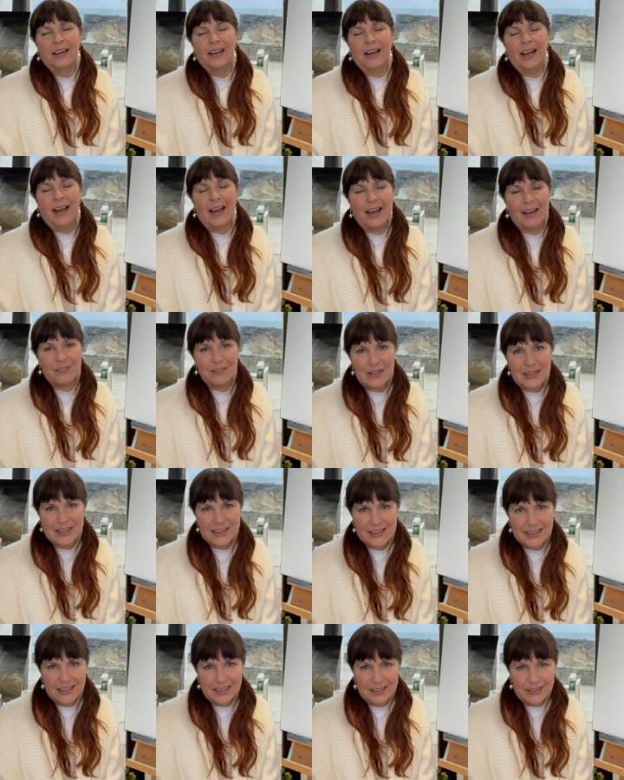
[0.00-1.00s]
I haven't
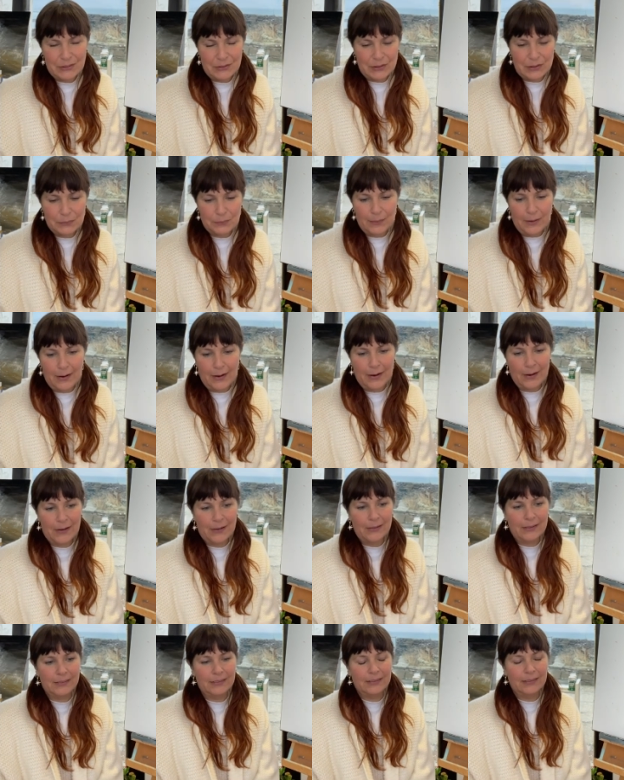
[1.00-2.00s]
seen you in a
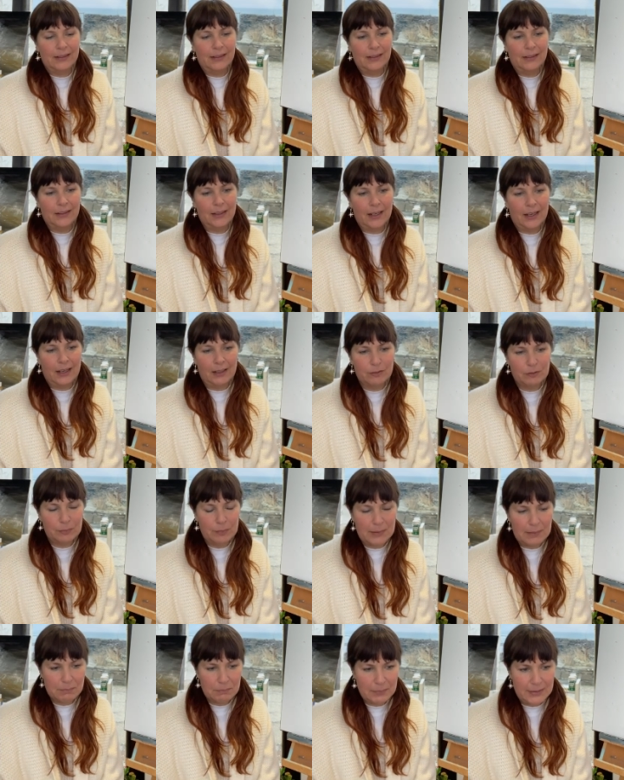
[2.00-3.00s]
while. I have
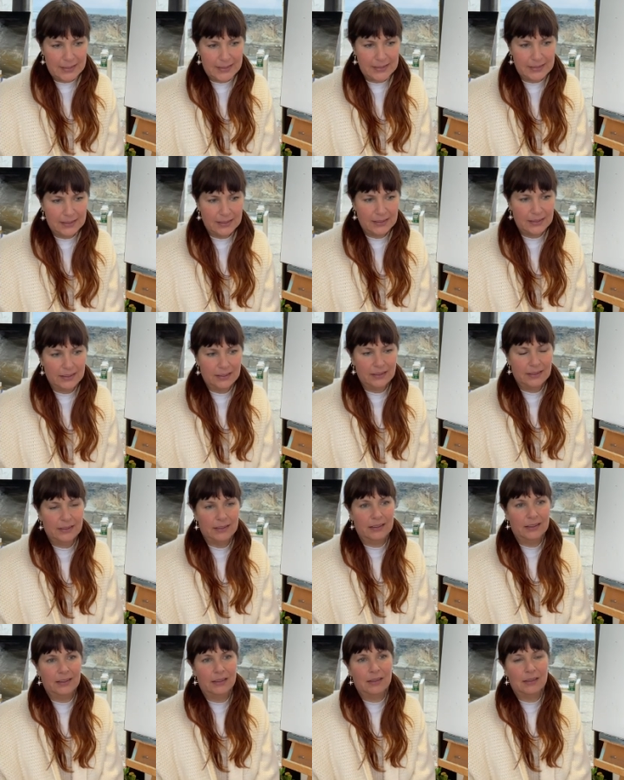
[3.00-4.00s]
been
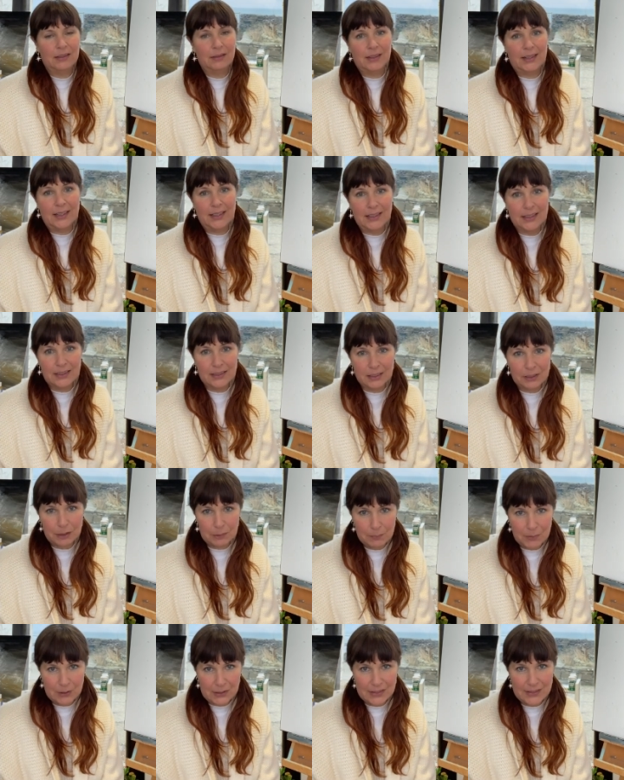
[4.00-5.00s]
busy in the
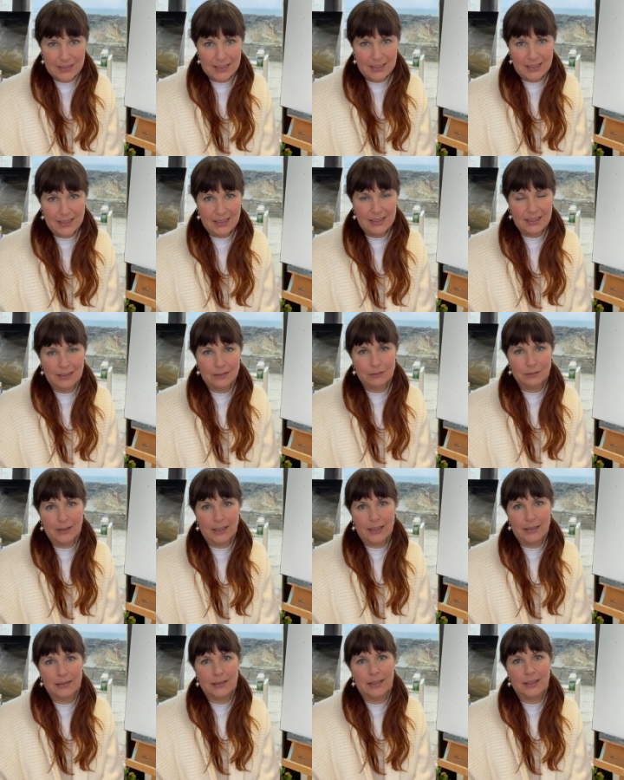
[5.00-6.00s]
community of
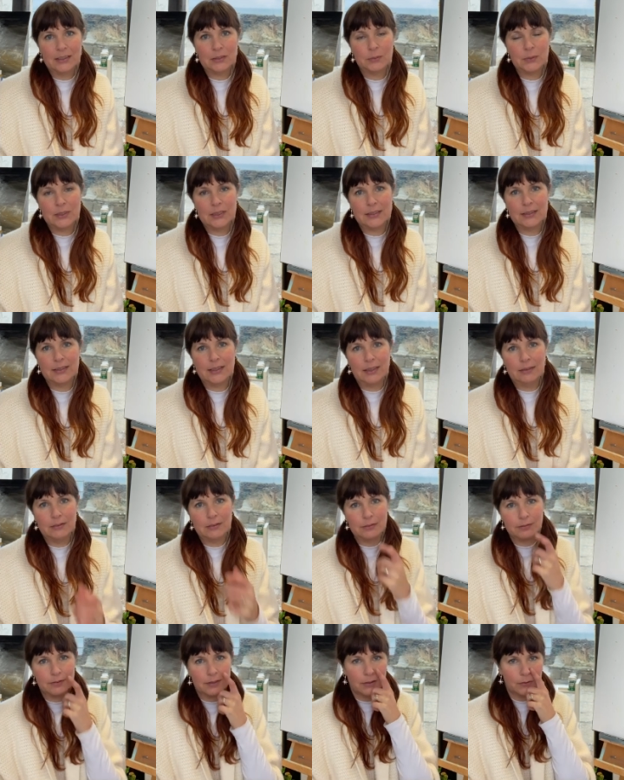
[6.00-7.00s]
Caithness, which is here in
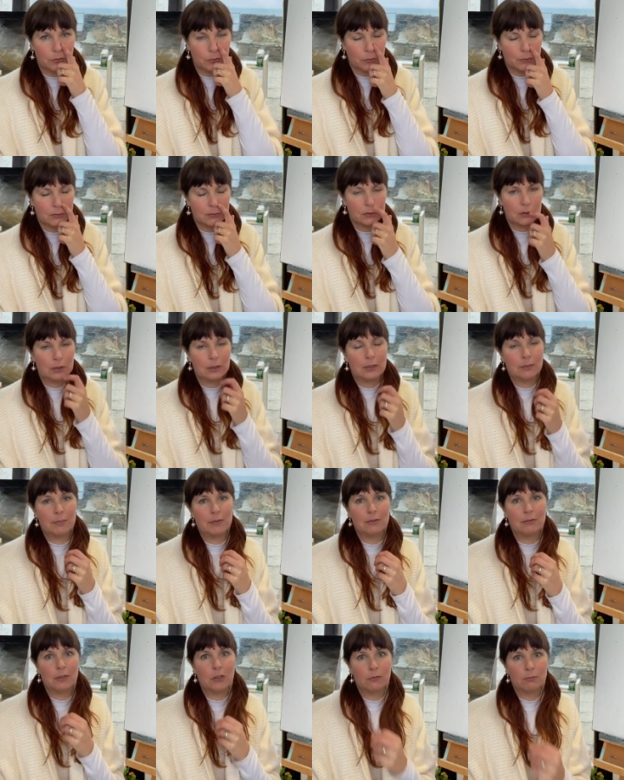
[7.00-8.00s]
the far north of Scotland.
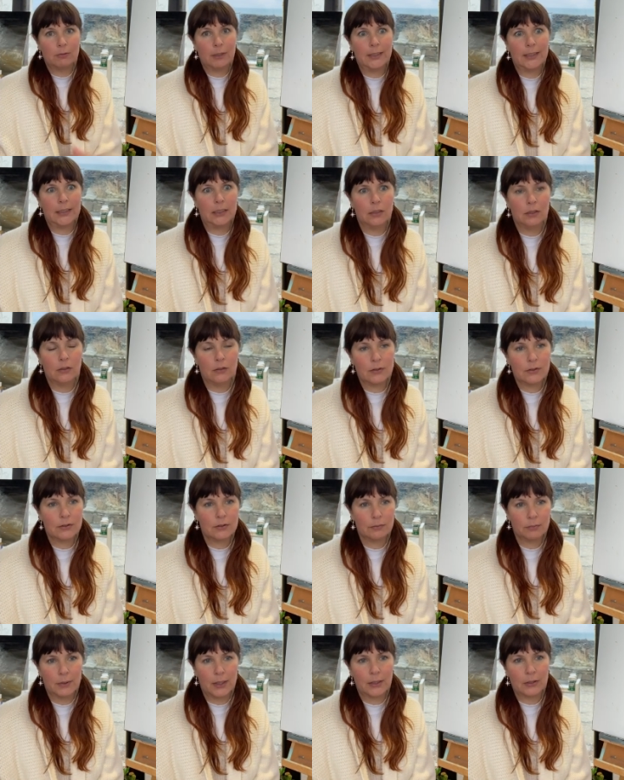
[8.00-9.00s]
I've been running lots
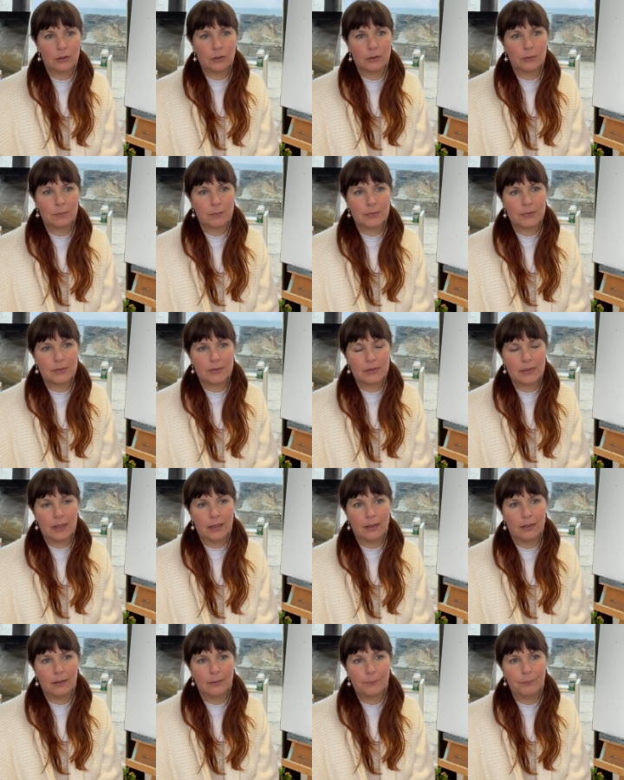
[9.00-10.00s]
of workshops,
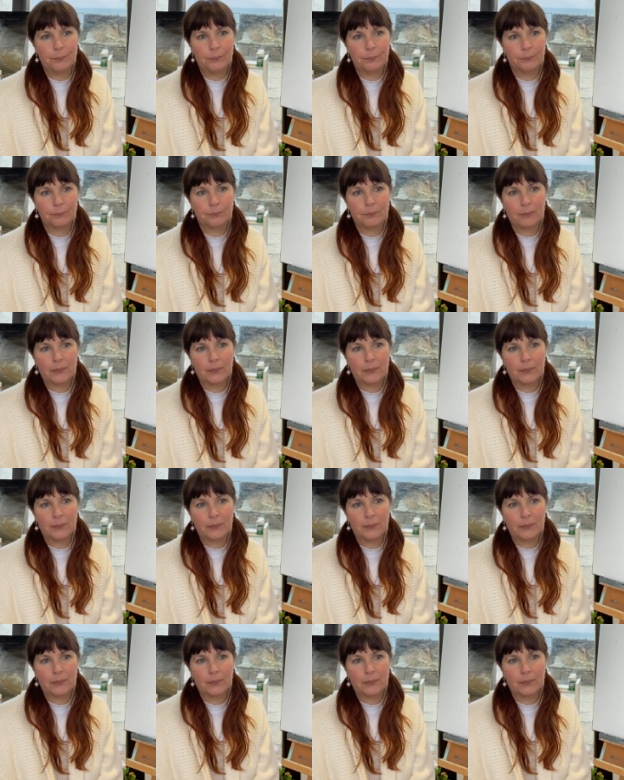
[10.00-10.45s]
um,